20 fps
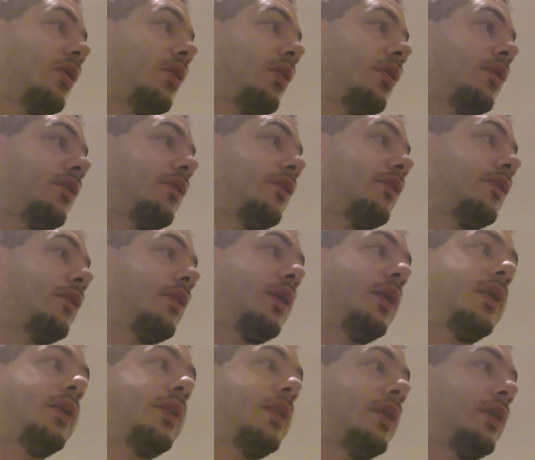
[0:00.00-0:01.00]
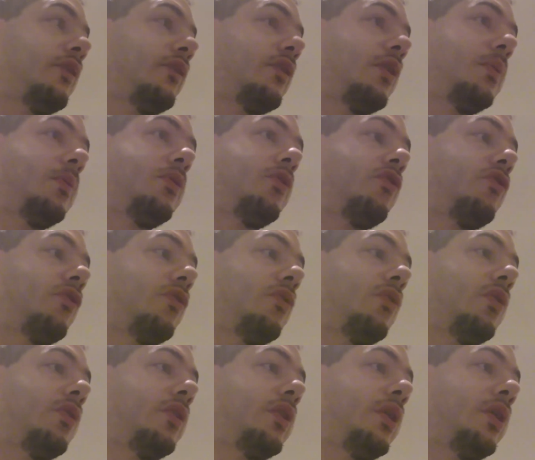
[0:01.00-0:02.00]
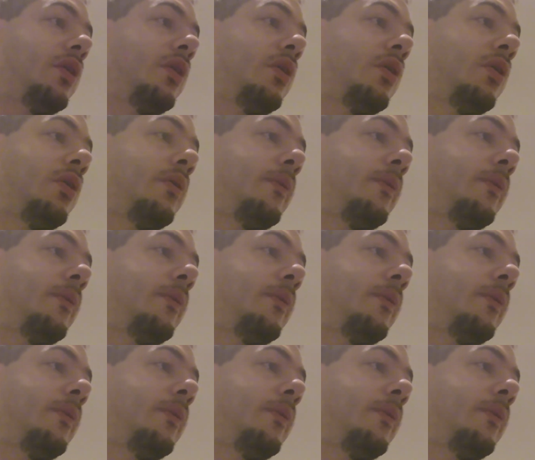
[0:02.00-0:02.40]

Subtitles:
So there's a lot of things coming true out there.